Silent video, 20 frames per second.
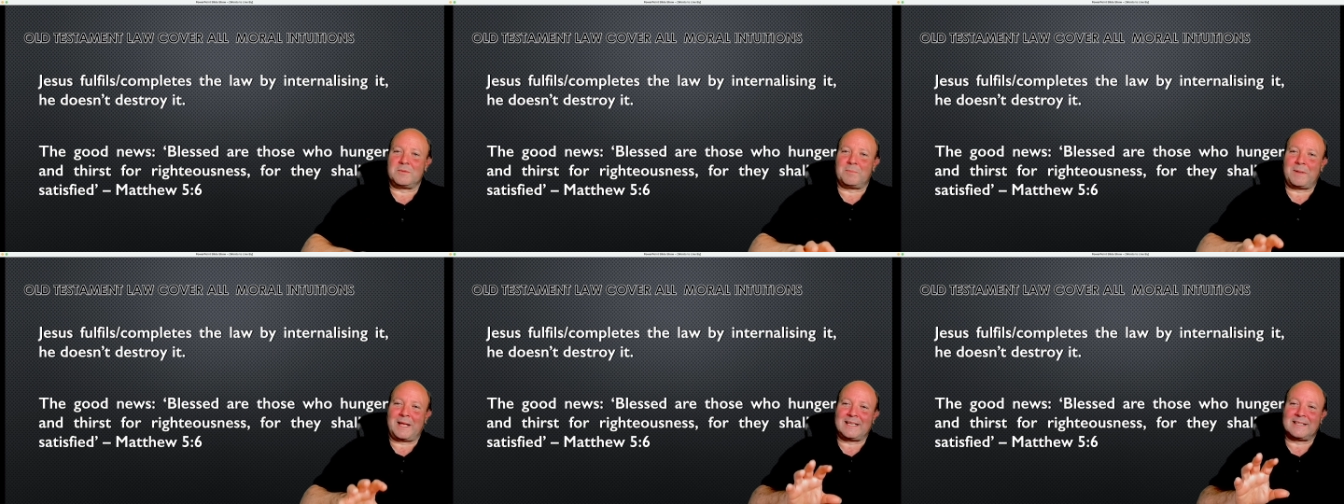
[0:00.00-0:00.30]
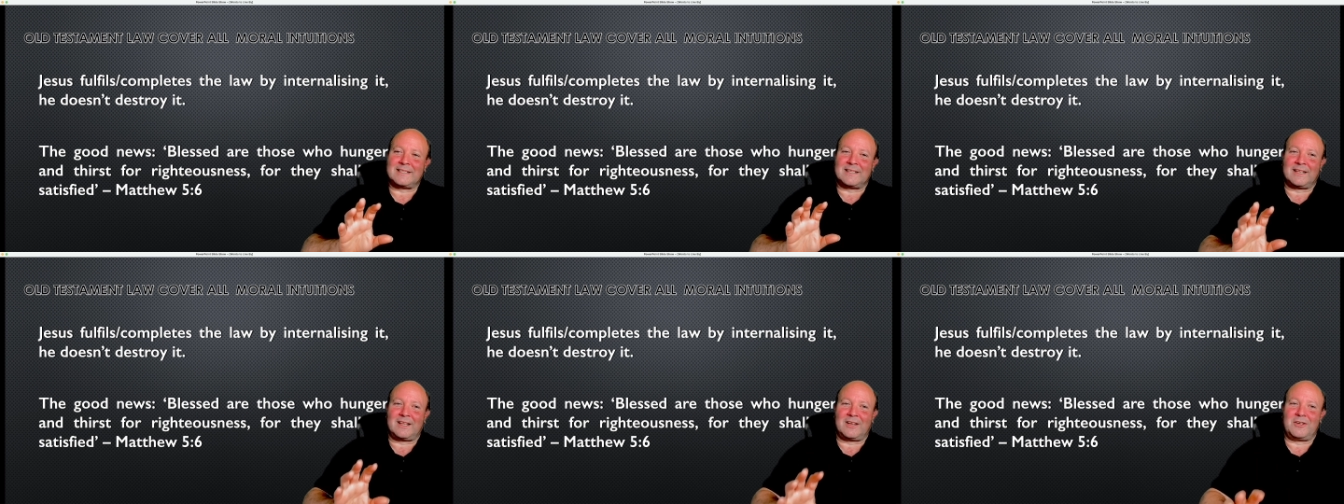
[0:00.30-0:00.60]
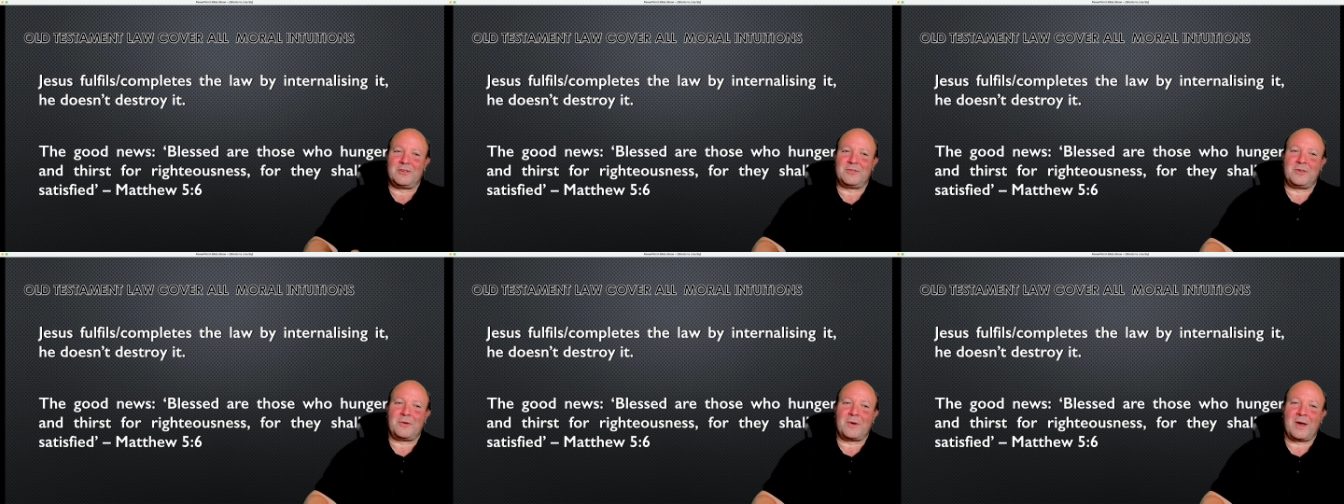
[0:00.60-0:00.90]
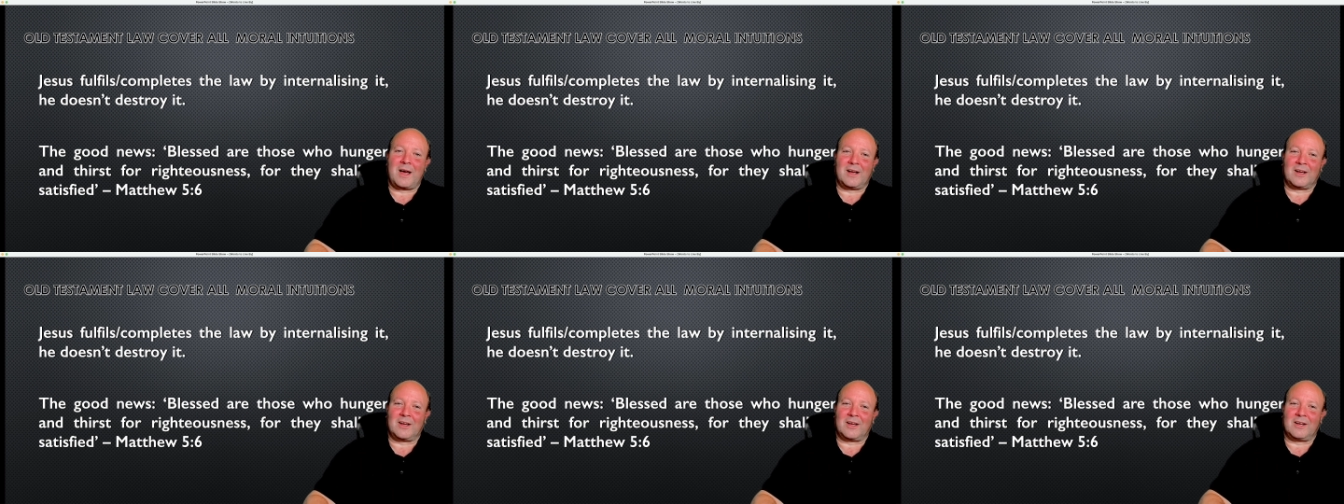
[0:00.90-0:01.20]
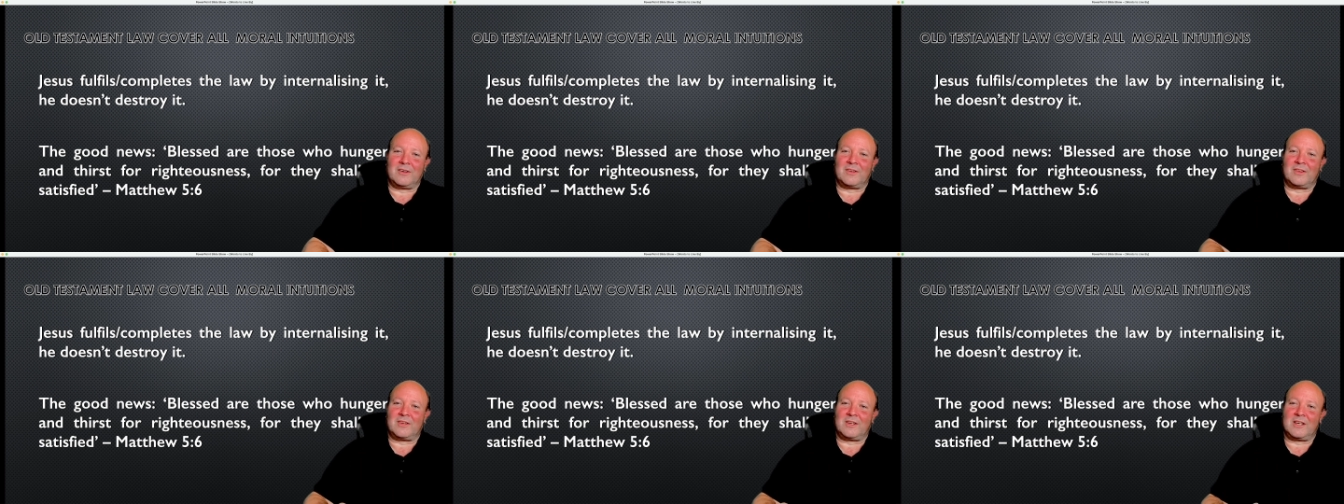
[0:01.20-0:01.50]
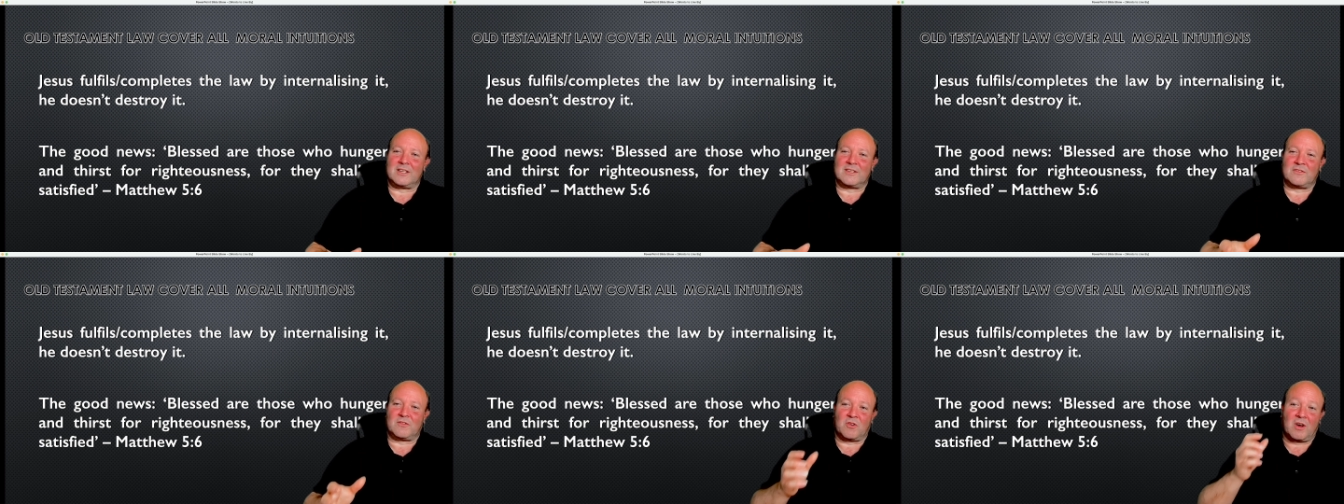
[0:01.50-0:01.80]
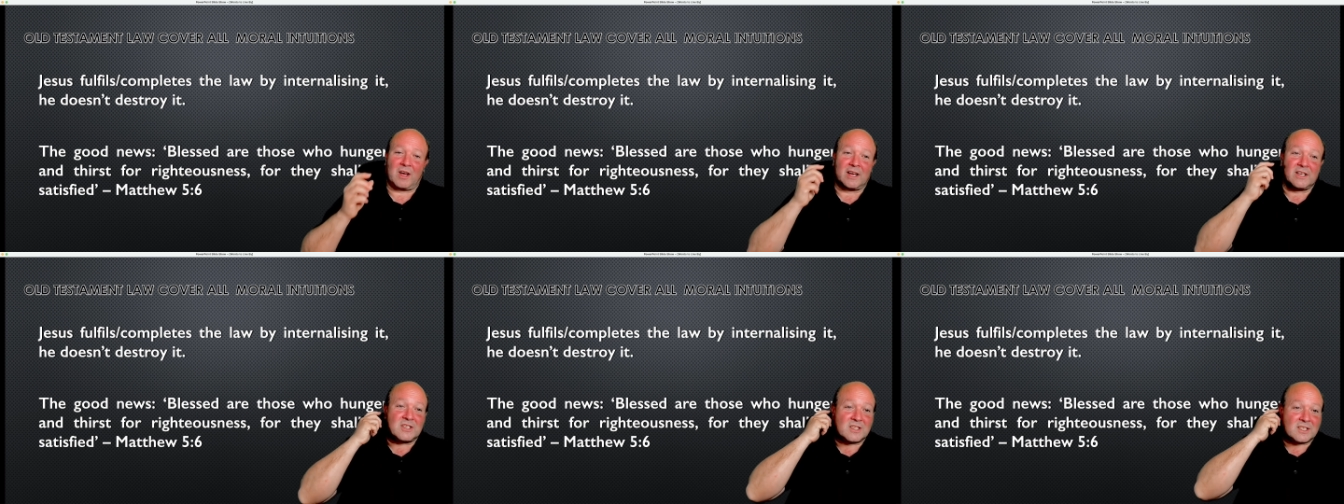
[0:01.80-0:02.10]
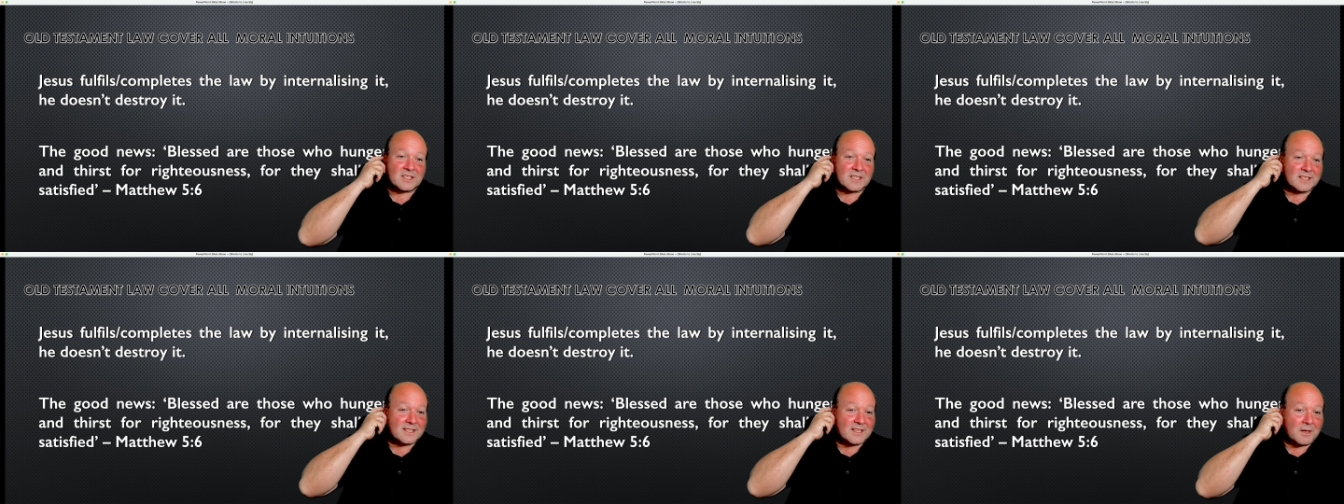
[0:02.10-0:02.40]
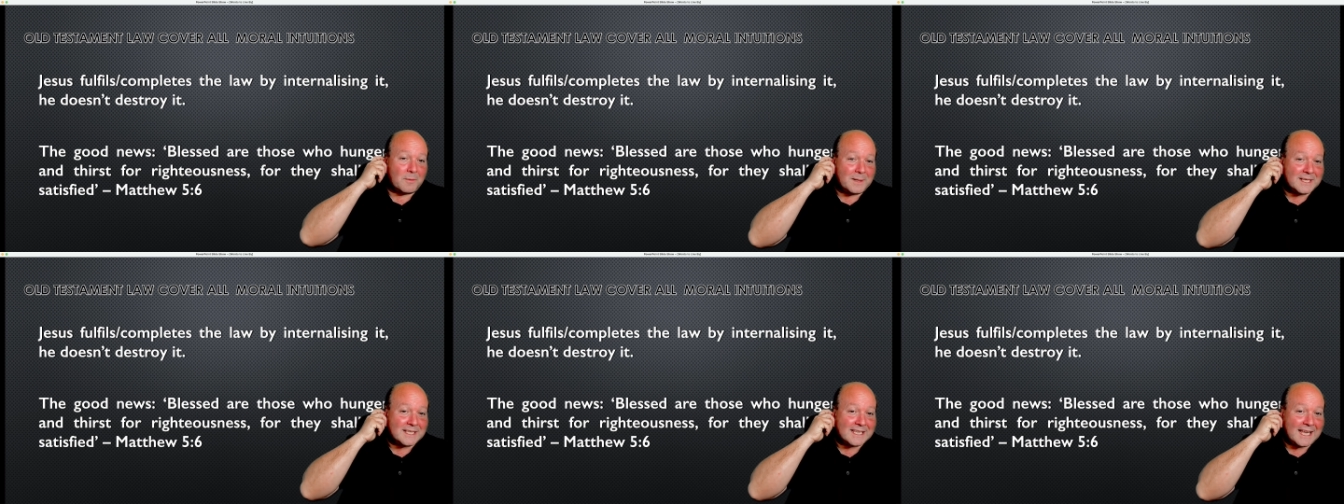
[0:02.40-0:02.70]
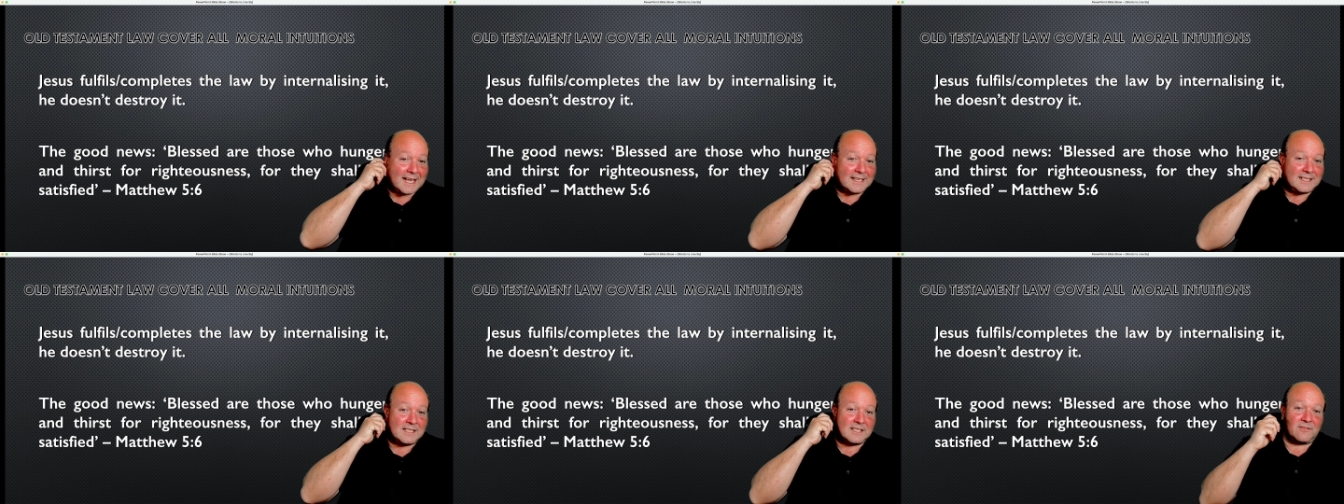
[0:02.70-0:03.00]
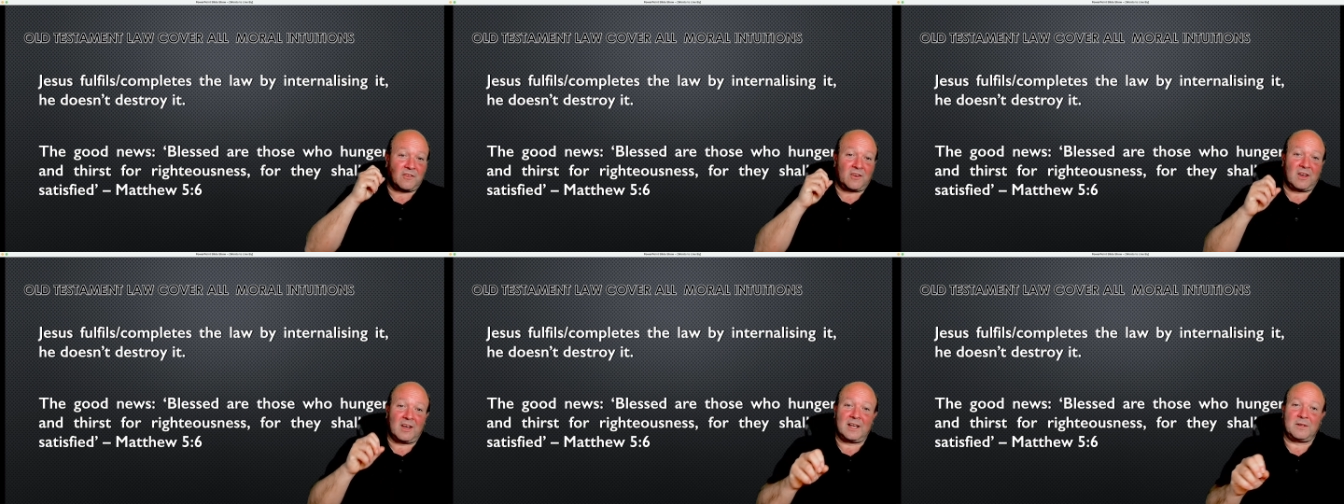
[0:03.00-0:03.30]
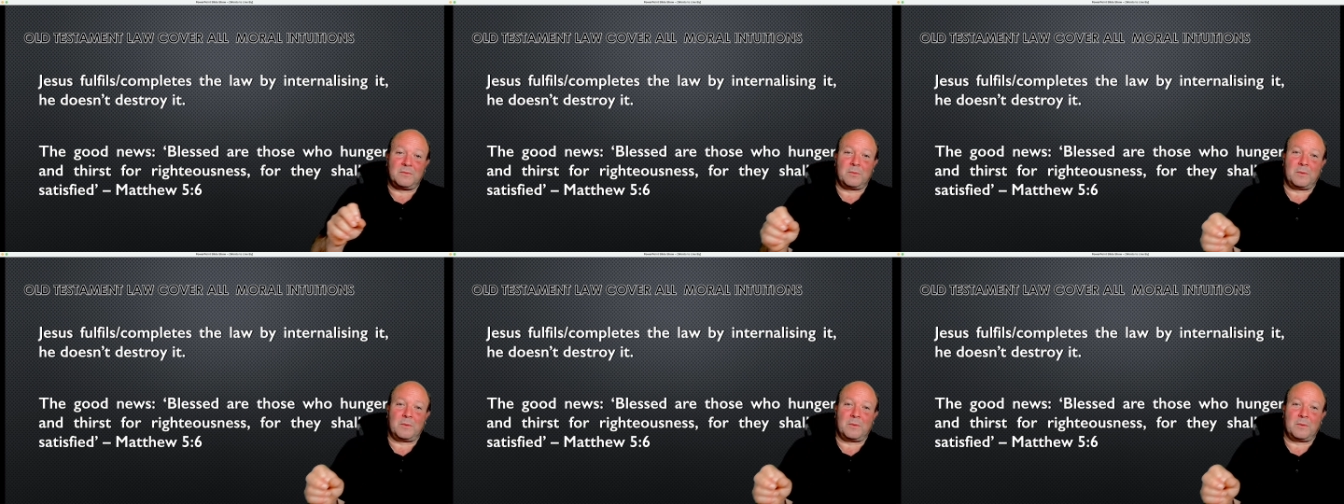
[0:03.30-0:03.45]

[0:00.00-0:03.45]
Blessed are those who hunger and thirst for righteousness; they'll be satisfied.